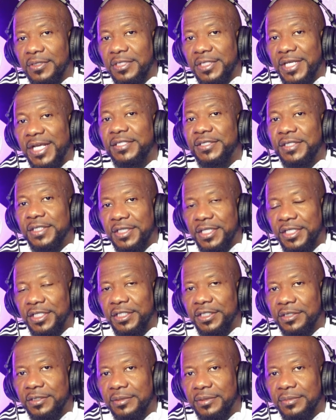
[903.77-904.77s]
that's the thing.
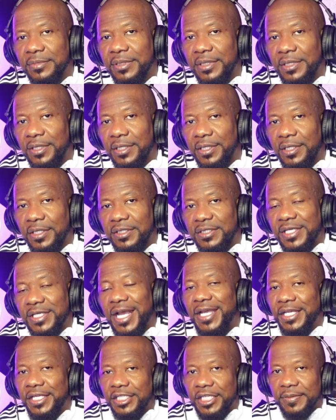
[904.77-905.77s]
See, I
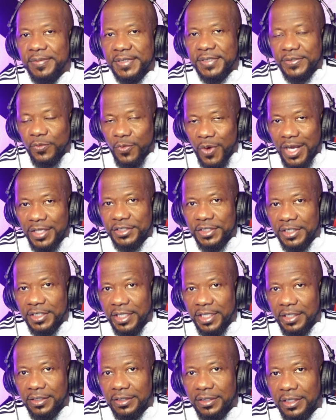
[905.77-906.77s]
end up watching
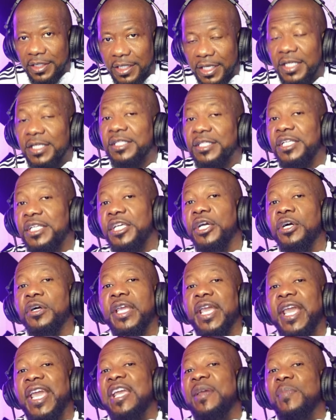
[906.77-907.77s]
that. And DL
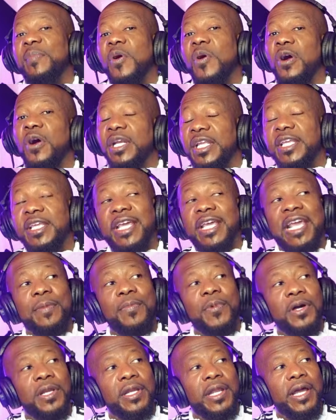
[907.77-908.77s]
came on, and he came
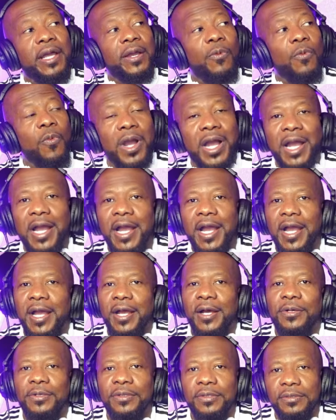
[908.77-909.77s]
on like,
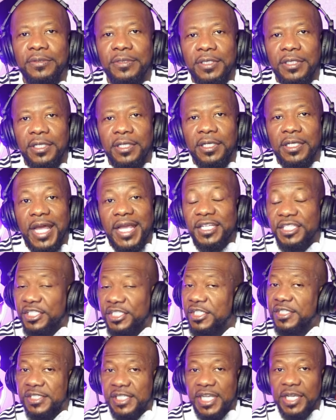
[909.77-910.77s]
wow. Like she
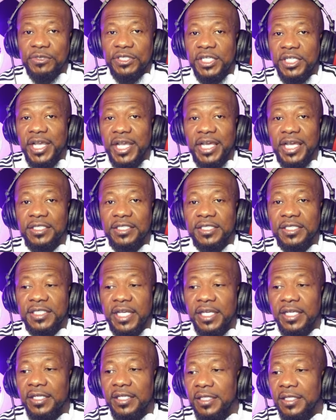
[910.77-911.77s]
said what she had to
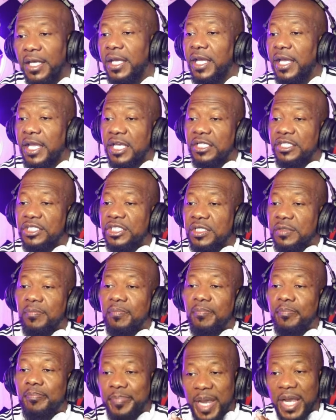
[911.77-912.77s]
say, and she
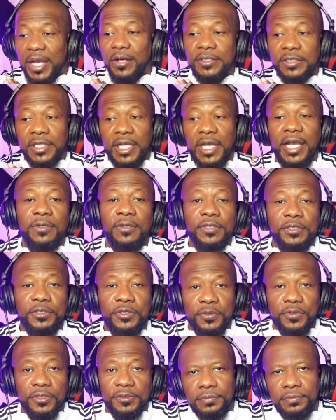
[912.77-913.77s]
bounced out the
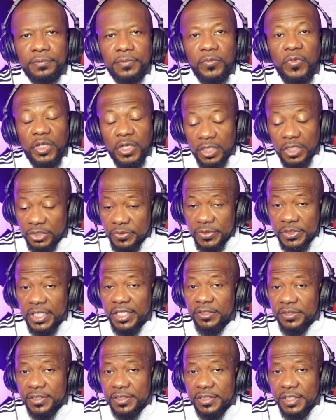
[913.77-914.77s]
door. Because you said
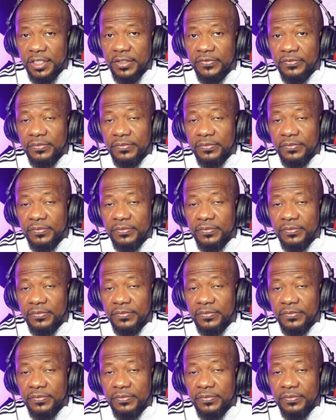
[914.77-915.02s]
yourself,